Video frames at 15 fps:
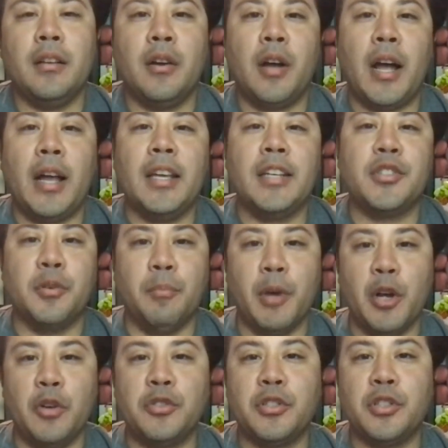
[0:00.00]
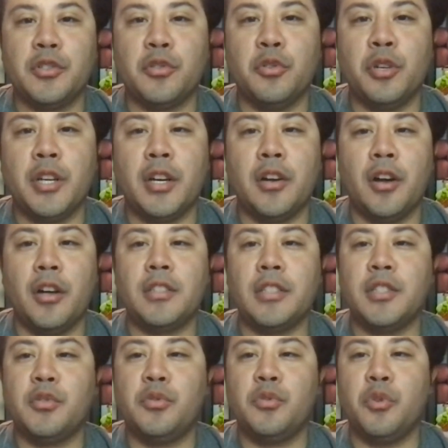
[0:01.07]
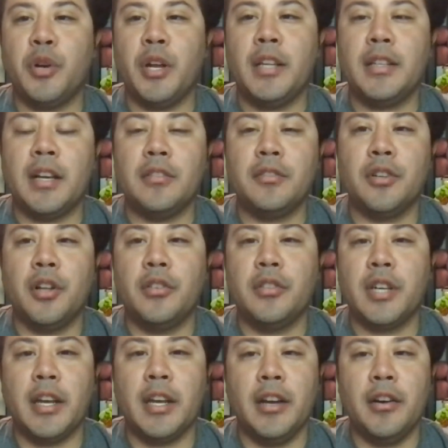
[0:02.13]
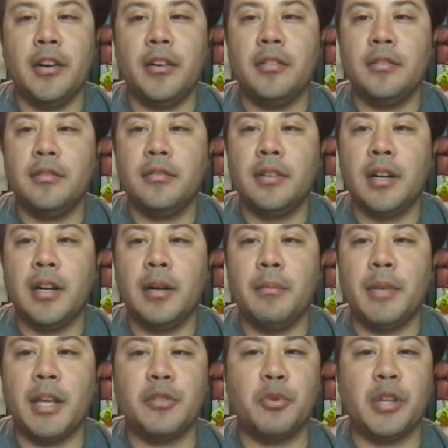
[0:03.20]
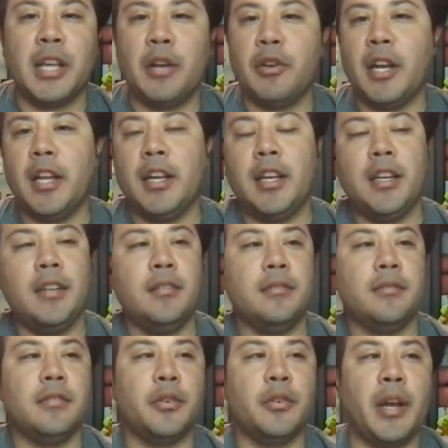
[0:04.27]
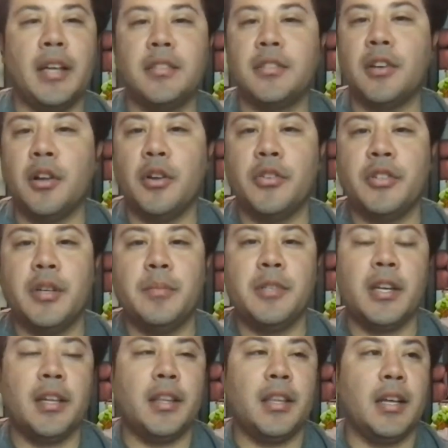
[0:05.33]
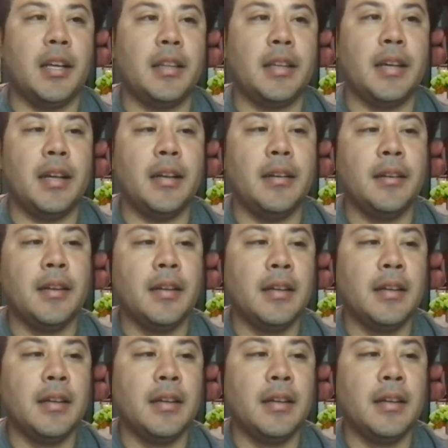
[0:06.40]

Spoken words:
I guess the most the school can cost is $28,000 a year. That's without any grant scholarships, anything like that.